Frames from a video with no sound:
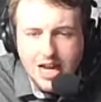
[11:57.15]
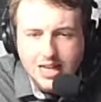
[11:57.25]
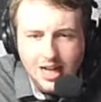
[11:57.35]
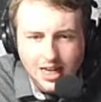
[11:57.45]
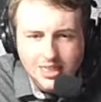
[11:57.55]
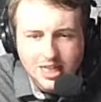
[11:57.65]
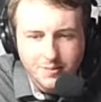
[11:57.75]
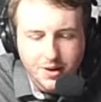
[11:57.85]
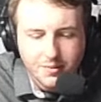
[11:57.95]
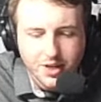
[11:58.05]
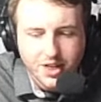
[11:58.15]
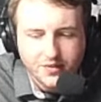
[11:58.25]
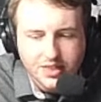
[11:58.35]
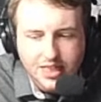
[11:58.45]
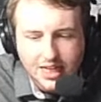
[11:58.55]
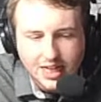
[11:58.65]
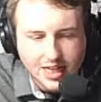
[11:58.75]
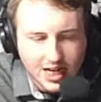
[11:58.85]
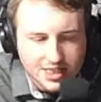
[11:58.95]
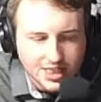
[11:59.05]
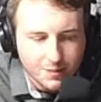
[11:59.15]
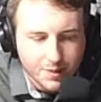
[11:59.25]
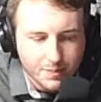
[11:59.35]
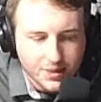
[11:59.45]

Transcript: Nice couple of manoeuvres here, nice couple of